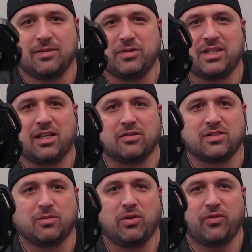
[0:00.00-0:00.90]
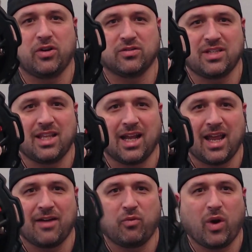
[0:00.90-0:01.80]
particular subwoofer. You'll see that I
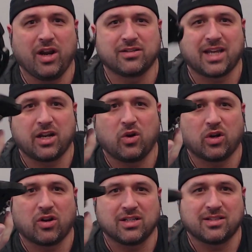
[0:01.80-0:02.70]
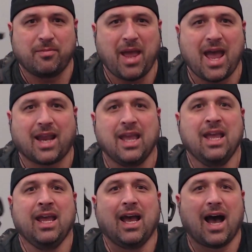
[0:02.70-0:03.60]
have wires kind of going across the back.
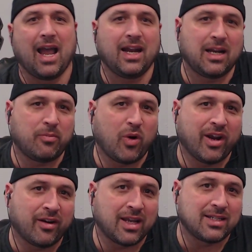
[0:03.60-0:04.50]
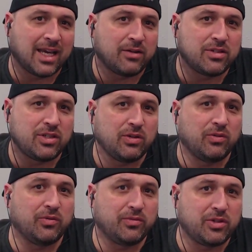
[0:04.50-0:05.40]
I ended up wiring it down
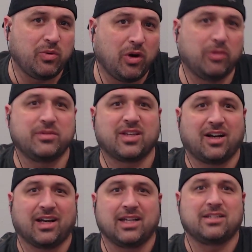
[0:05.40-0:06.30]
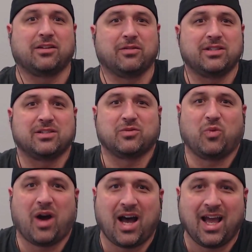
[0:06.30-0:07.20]
to 2 ohms. I'll get into the reasons
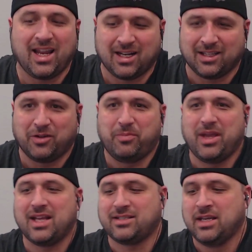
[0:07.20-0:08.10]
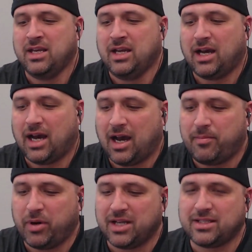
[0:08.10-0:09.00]
why in a little bit.
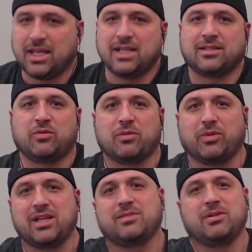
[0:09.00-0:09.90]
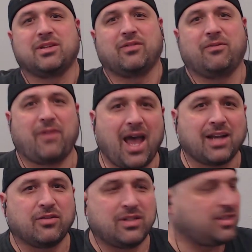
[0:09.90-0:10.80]
But it is in replacement of the
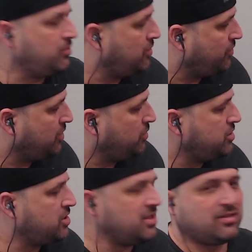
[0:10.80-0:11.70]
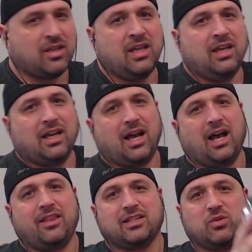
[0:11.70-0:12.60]
factory subwoofer, which is
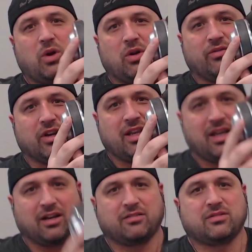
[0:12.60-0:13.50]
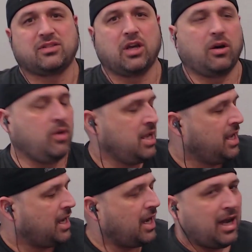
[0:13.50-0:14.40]
this one over here. So
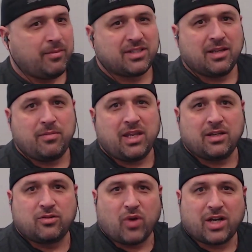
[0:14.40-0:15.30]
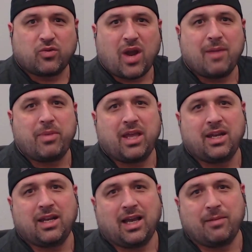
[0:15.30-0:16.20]
it's going to be a direct
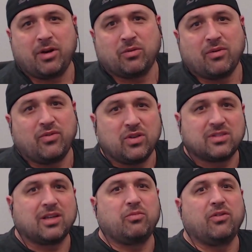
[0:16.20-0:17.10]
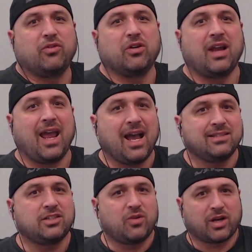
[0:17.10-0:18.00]
drop-in. I'm going to review the subwoofer as
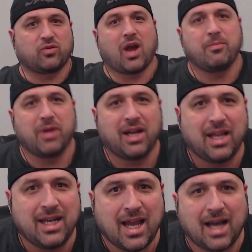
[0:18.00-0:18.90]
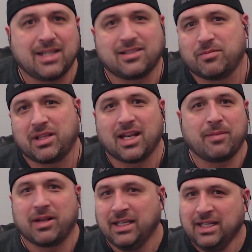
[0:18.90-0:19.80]
a direct drop-in and not as something that I'm
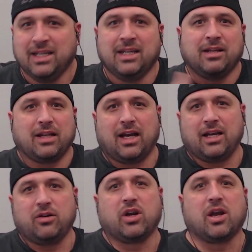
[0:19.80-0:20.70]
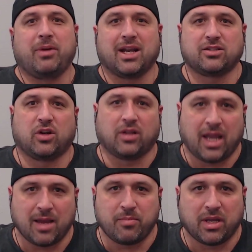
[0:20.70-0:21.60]
going to hook external
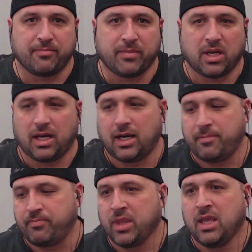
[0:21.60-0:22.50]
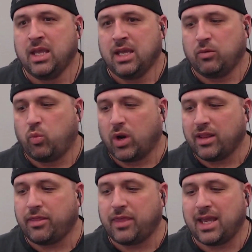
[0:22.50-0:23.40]
amp in. One of the
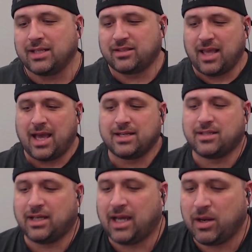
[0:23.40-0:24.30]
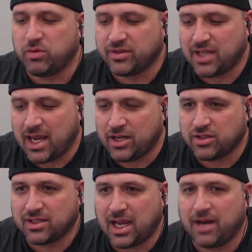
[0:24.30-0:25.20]
things that I will say
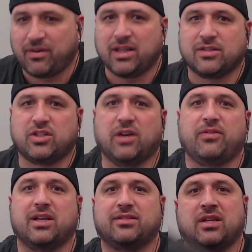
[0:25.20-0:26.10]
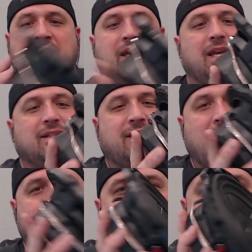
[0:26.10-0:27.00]
just kind of on the surface is
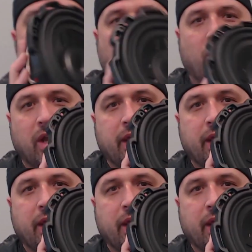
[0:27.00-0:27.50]
that I'm really